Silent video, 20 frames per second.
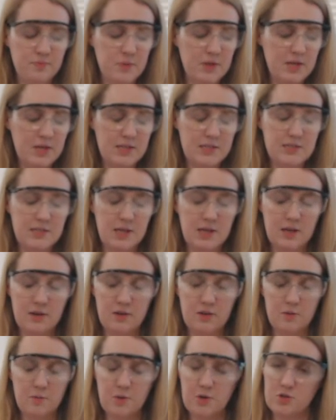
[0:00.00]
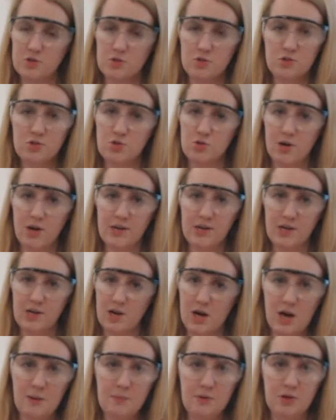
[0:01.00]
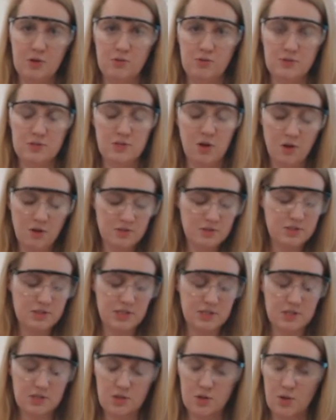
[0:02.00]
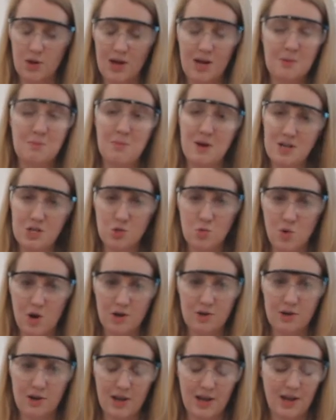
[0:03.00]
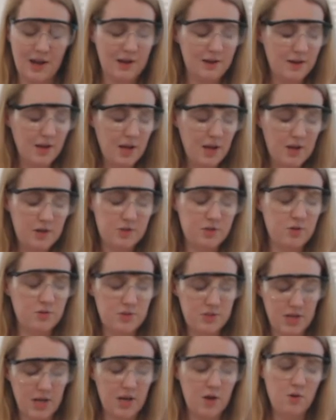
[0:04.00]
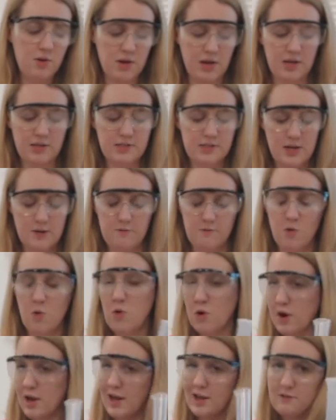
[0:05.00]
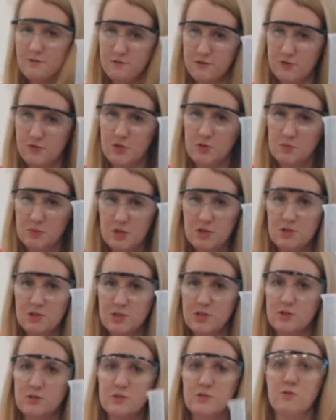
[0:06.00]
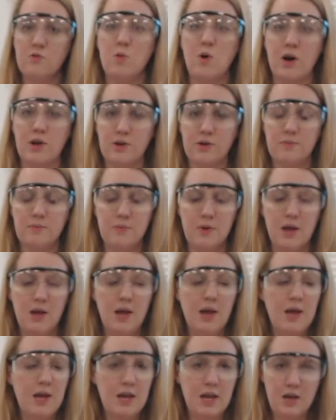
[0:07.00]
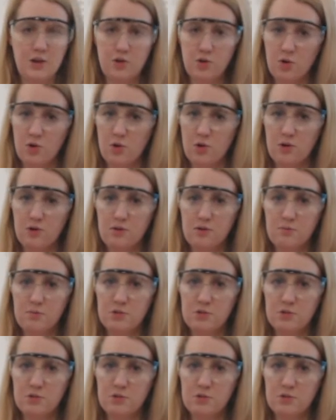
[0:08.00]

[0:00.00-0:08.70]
because then the person who's trying to copy your results doesn't know how much water to add. So say, okay, step 4, add 50 milliliters of water. In your